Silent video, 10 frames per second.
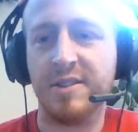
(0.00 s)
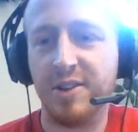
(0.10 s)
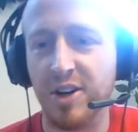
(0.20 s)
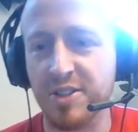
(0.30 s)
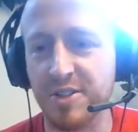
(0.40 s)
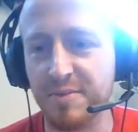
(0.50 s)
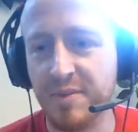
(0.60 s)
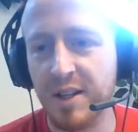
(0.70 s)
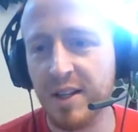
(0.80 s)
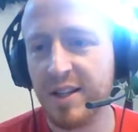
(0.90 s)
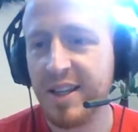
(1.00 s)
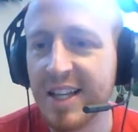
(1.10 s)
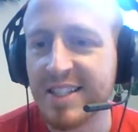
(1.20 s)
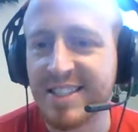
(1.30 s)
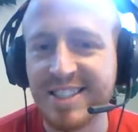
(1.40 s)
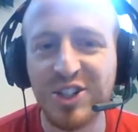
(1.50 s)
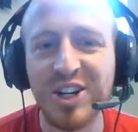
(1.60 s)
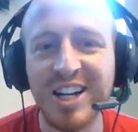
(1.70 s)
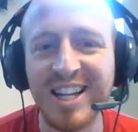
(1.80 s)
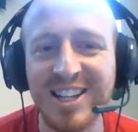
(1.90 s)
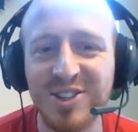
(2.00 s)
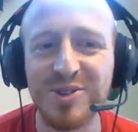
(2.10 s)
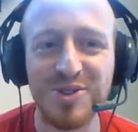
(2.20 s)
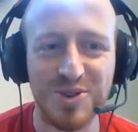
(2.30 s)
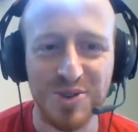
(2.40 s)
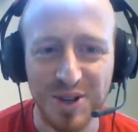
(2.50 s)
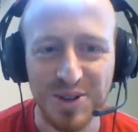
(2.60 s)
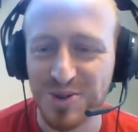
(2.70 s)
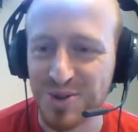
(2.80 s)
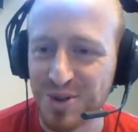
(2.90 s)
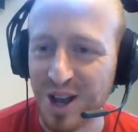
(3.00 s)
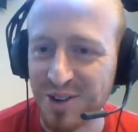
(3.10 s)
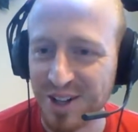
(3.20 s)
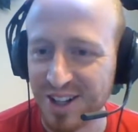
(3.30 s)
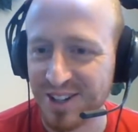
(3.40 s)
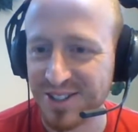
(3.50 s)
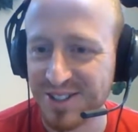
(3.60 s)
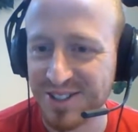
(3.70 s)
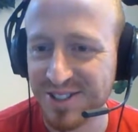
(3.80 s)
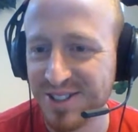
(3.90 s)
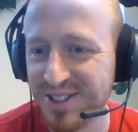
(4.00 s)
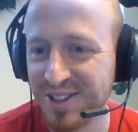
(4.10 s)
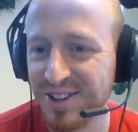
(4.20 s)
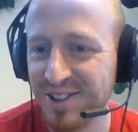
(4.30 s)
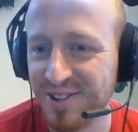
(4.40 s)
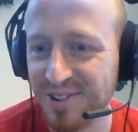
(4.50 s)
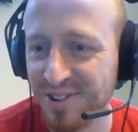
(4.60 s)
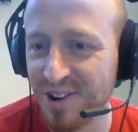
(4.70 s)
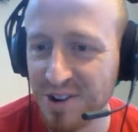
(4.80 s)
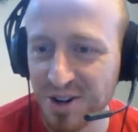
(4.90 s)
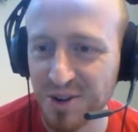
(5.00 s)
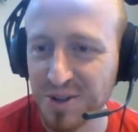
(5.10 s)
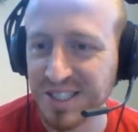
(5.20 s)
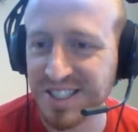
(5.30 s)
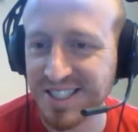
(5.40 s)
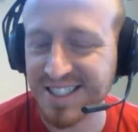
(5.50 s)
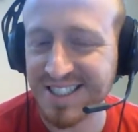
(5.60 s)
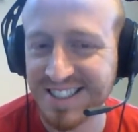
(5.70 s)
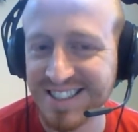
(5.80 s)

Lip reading: Awesome. Yes, Trinity, I told you you could use calculators on your quiz.